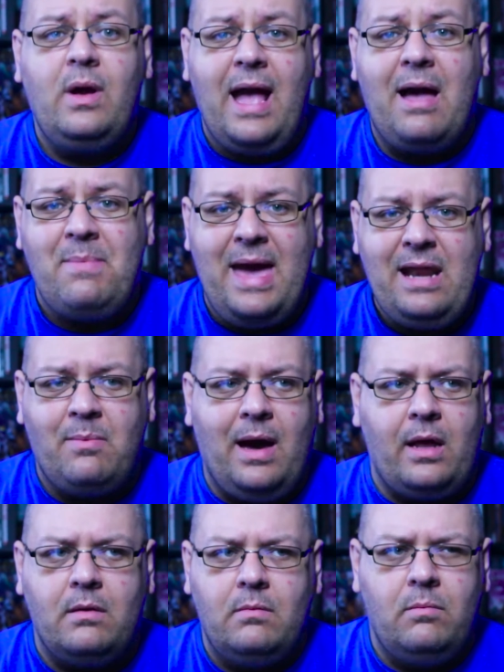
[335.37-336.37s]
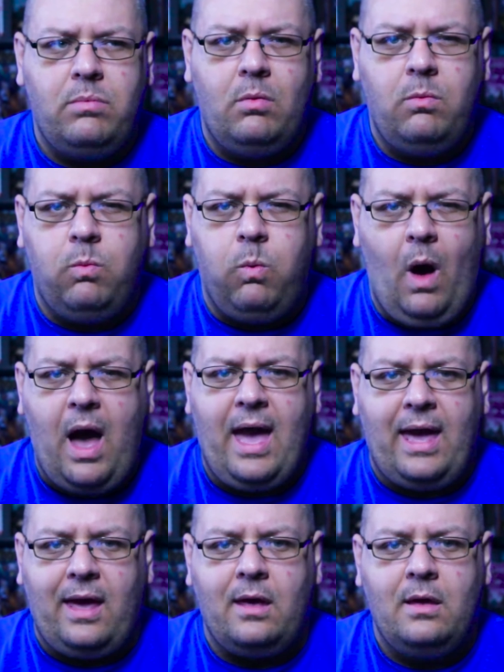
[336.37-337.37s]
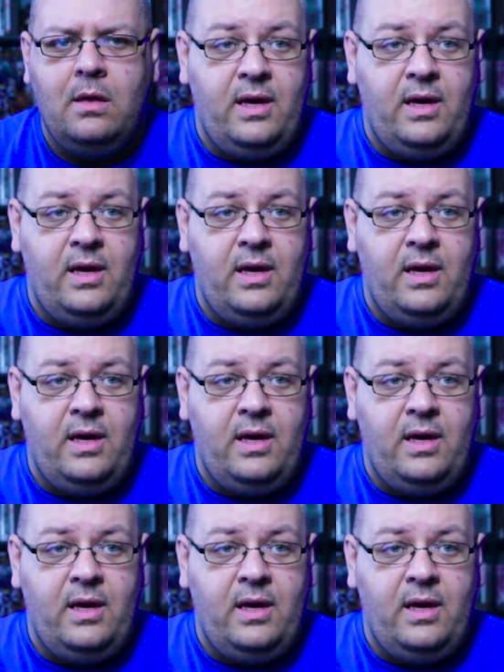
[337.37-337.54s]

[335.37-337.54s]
got mad about it. But why?